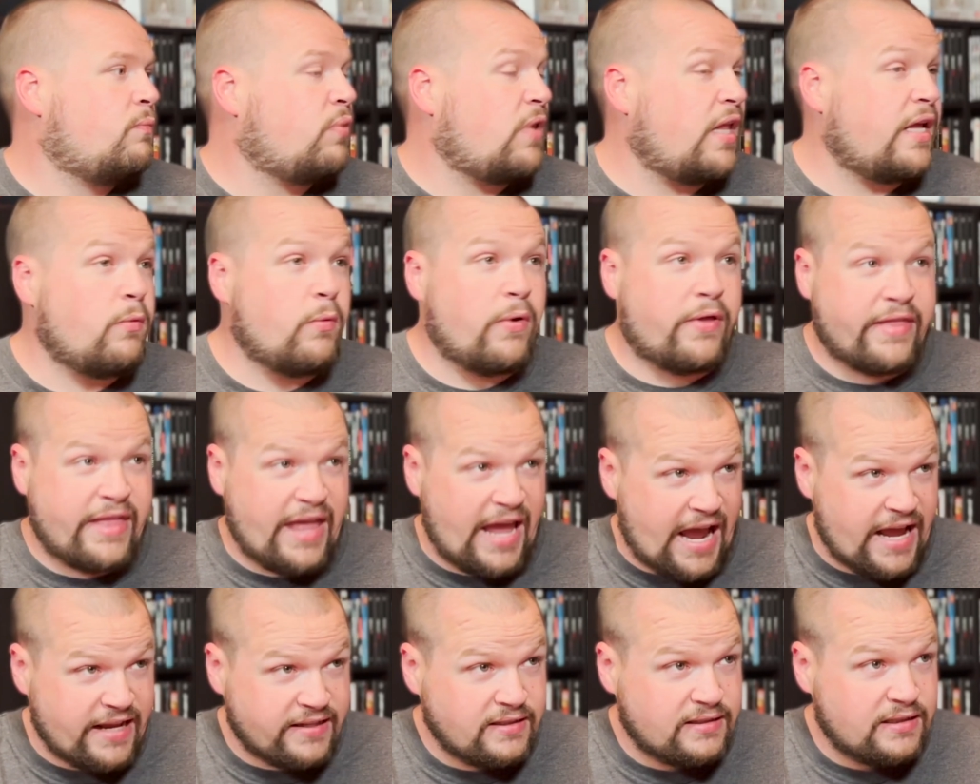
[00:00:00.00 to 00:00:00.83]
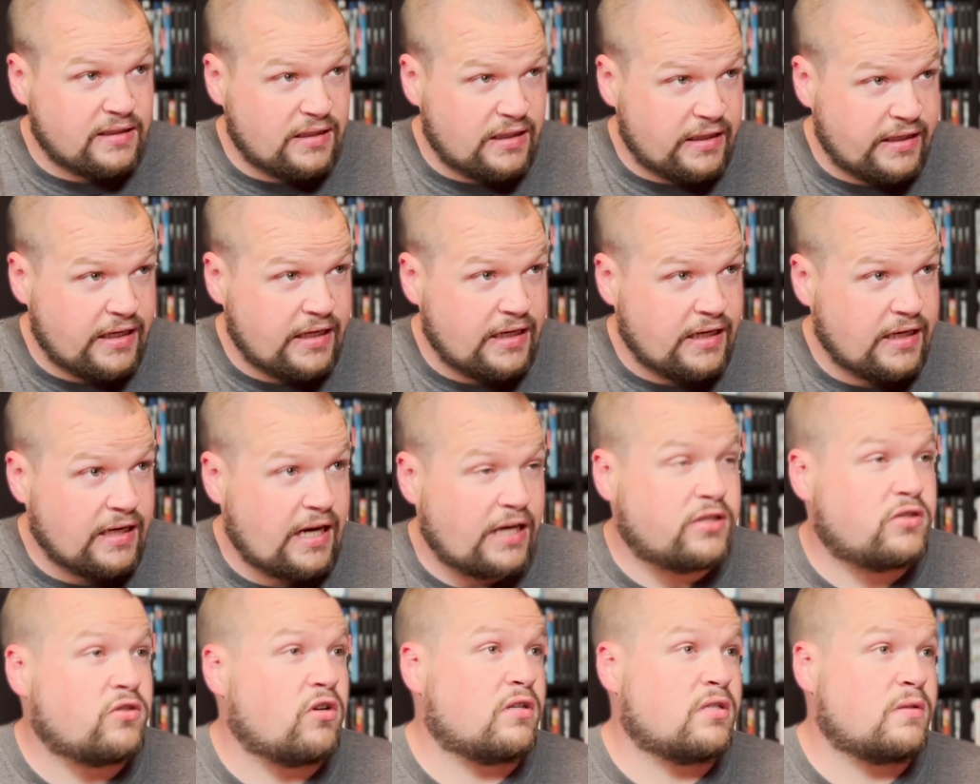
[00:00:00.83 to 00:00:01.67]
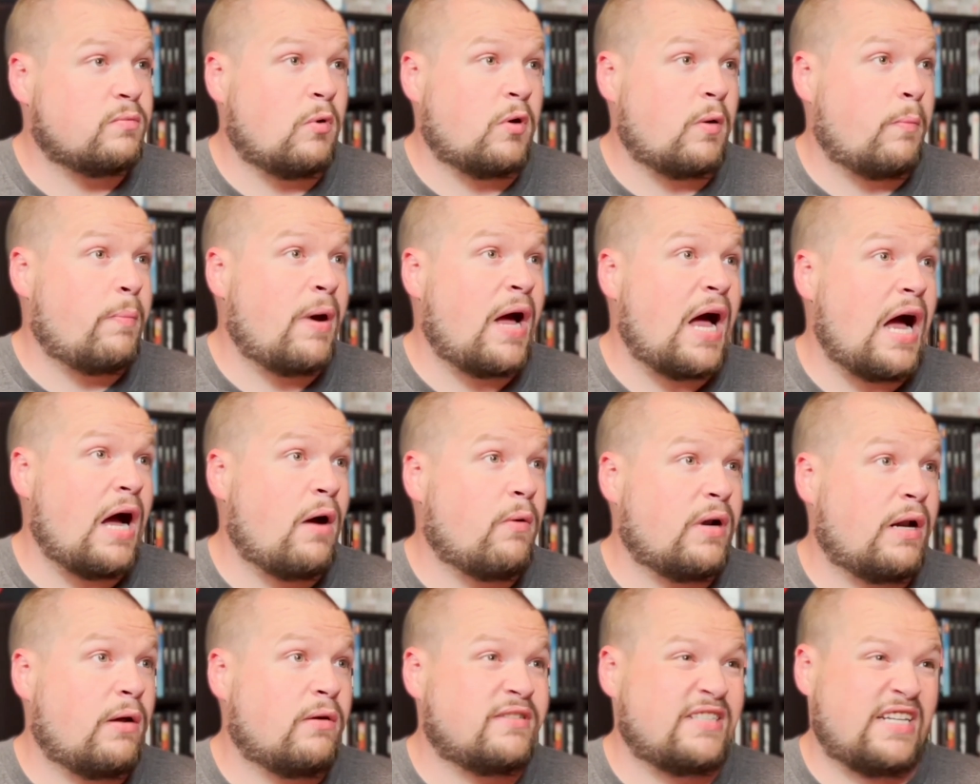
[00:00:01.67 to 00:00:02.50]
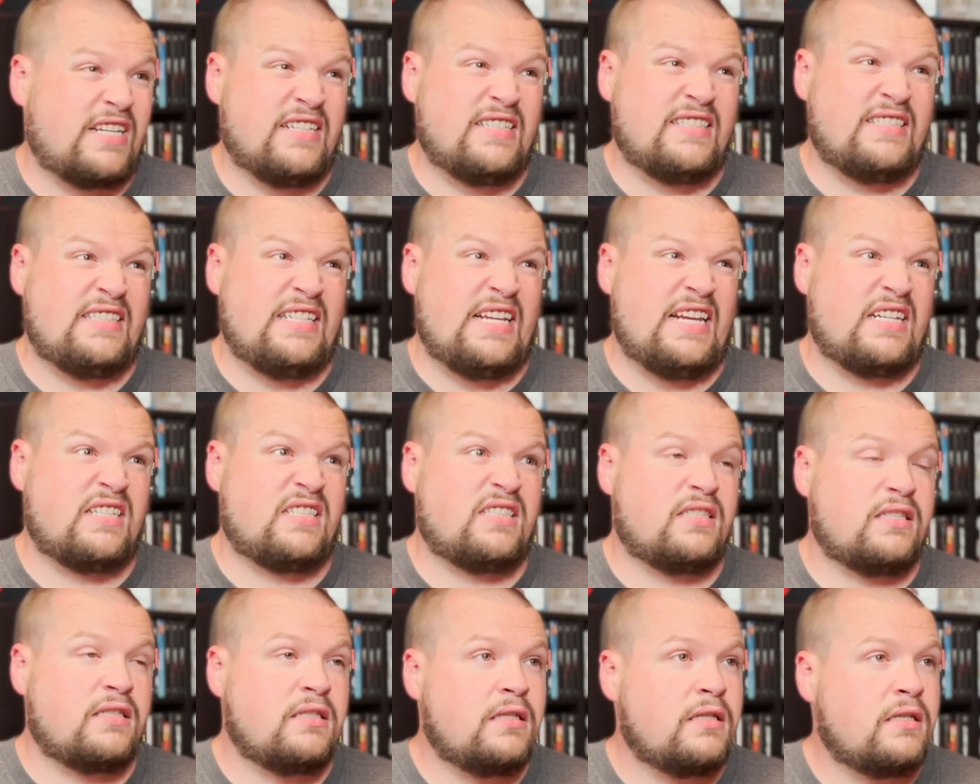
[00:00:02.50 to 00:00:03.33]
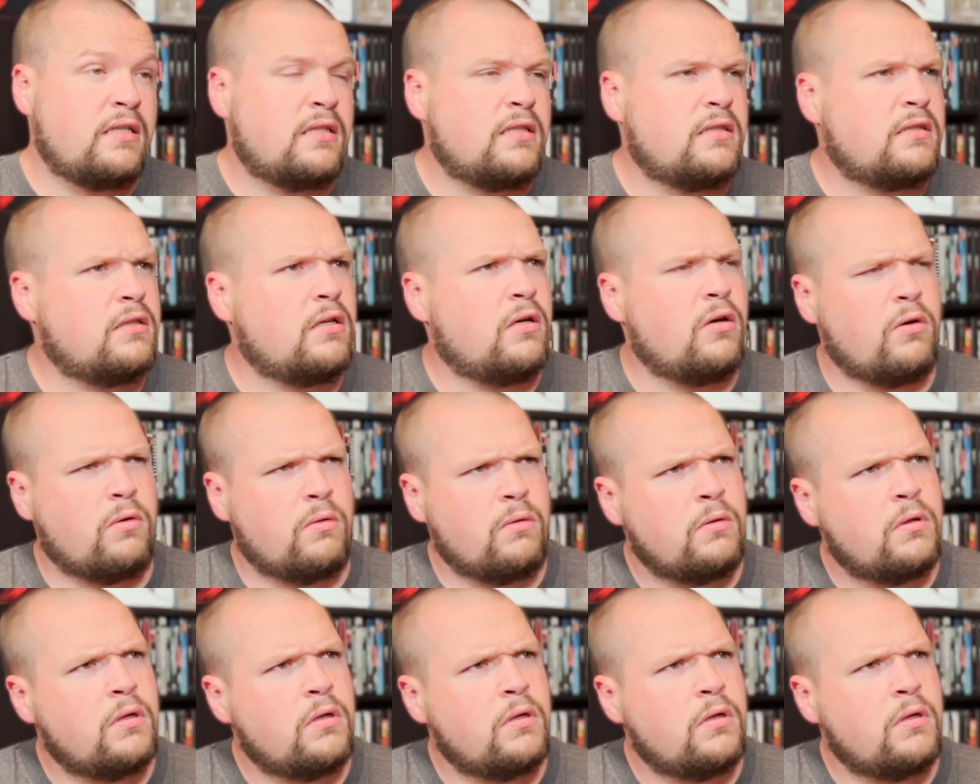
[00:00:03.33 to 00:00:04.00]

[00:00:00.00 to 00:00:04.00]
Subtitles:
Playing with gasoline. I started smoking pot when I was, like, six, so...